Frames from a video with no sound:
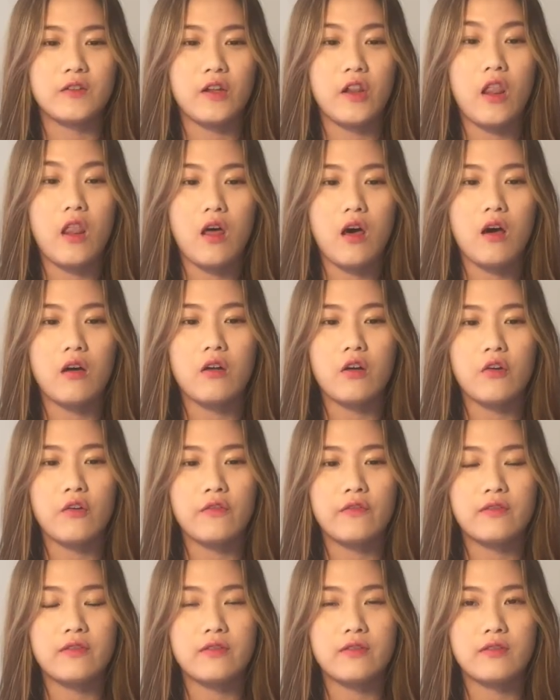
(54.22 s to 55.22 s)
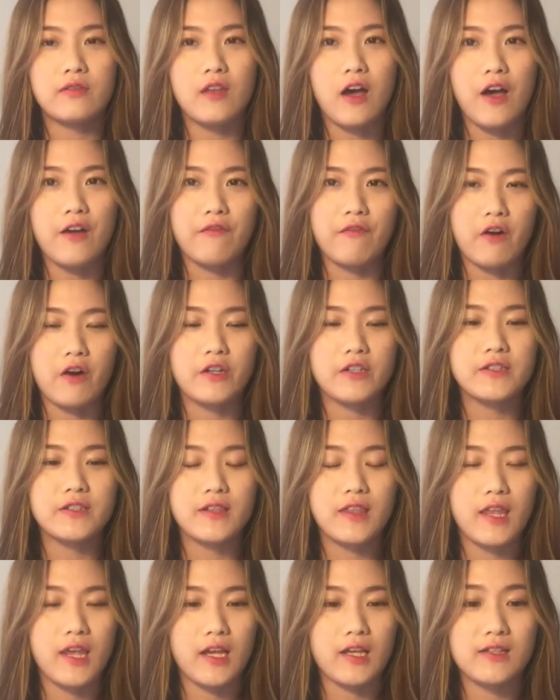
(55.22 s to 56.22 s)
a lot of diverse
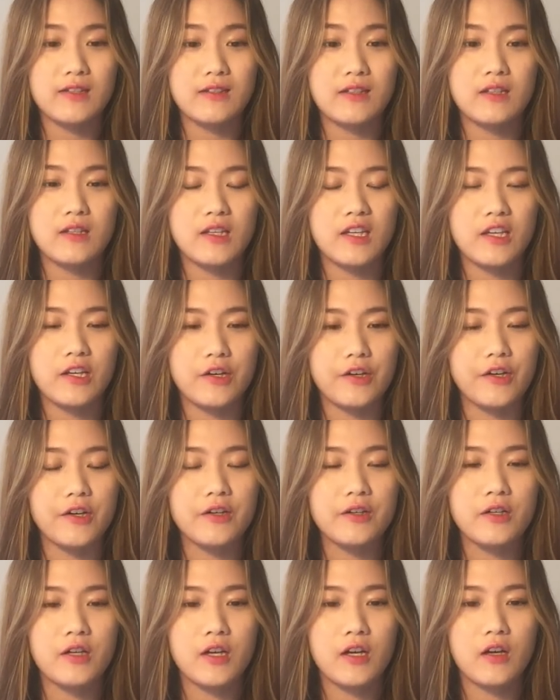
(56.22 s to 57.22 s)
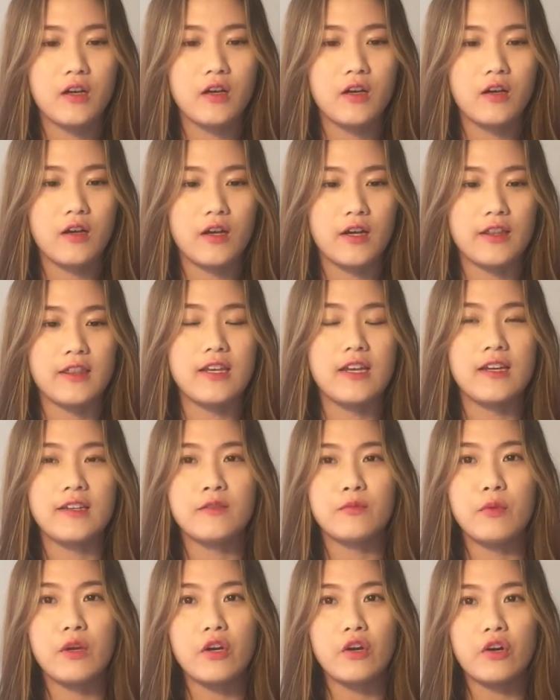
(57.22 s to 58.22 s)
things in here. I think
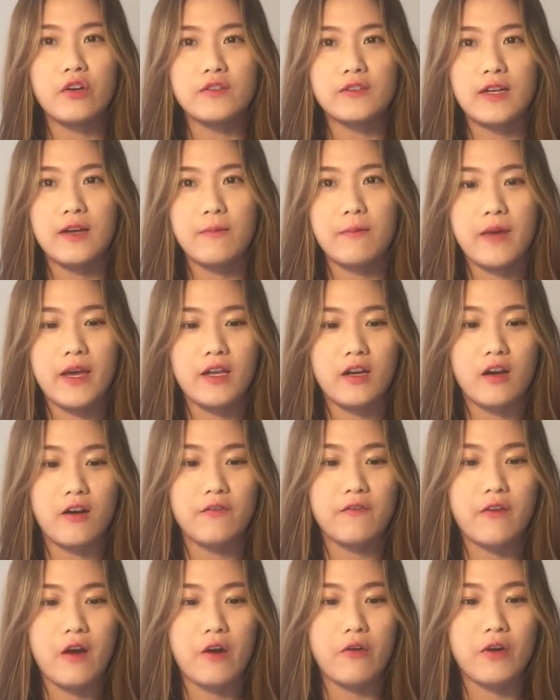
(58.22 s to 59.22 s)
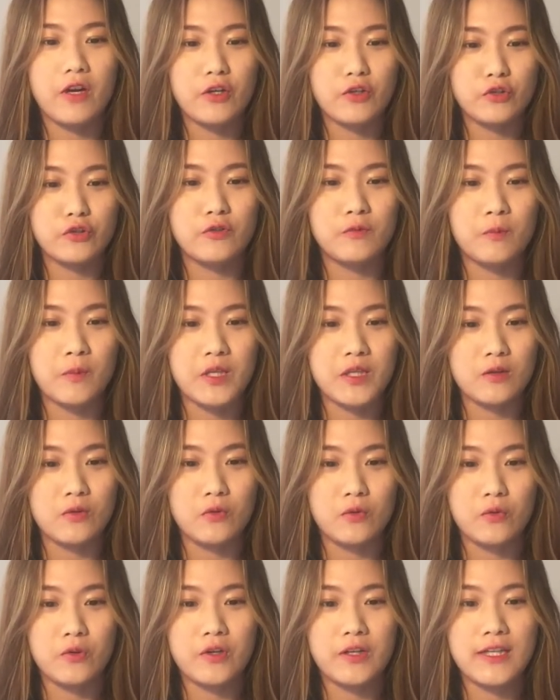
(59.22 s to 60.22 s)
it's because I met a very good
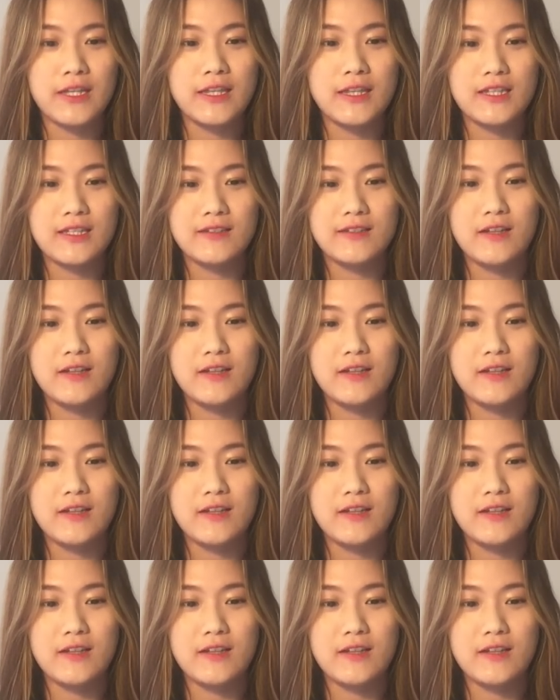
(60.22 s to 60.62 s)
mentor in this